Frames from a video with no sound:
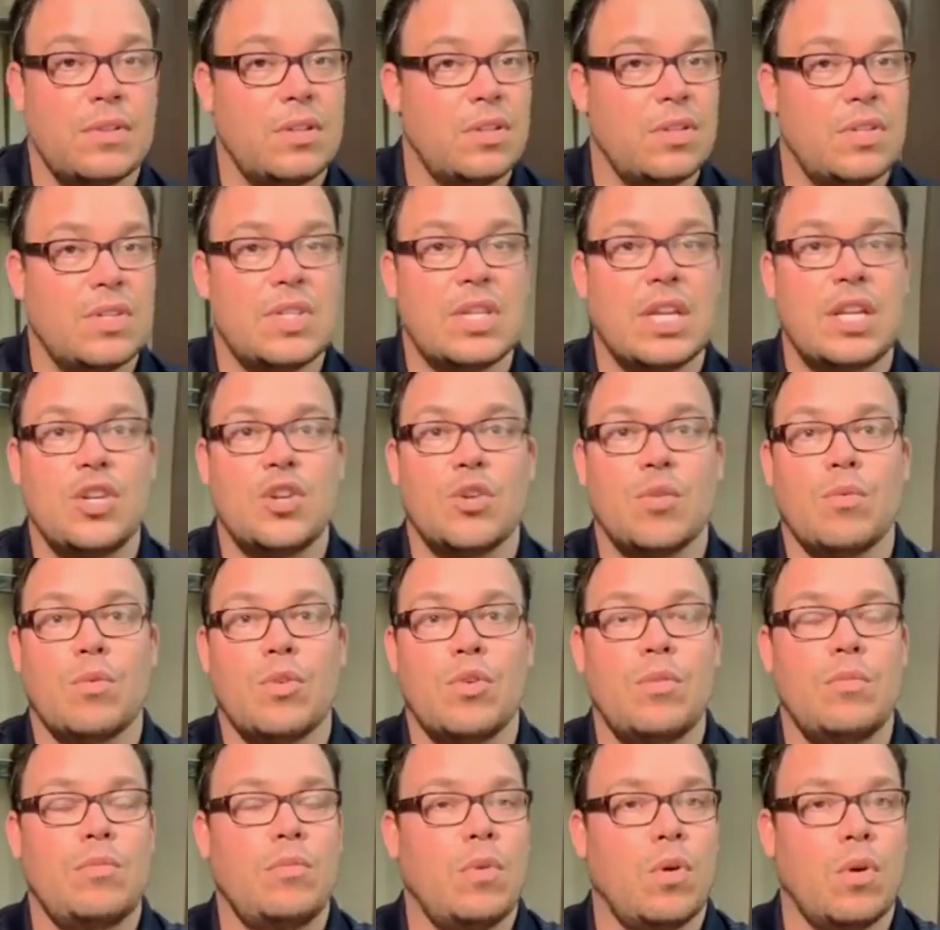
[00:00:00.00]
Sit in your
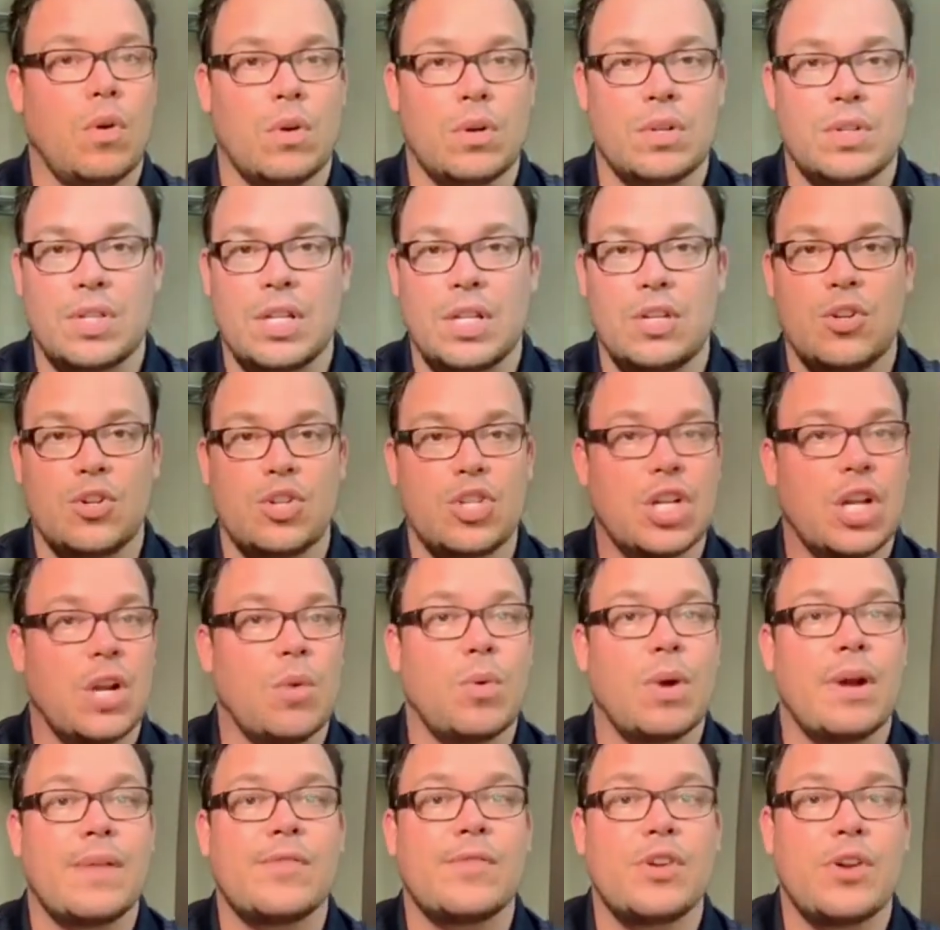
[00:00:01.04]
room or sit in your chair
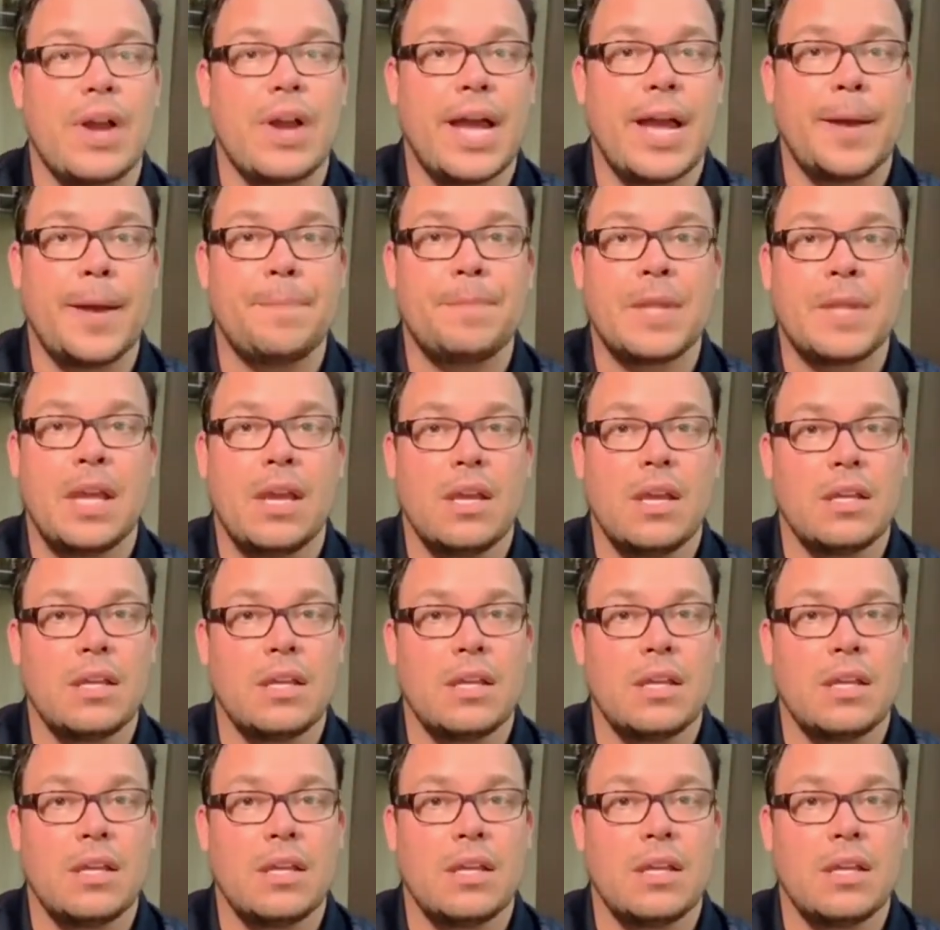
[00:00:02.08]
wherever you're at.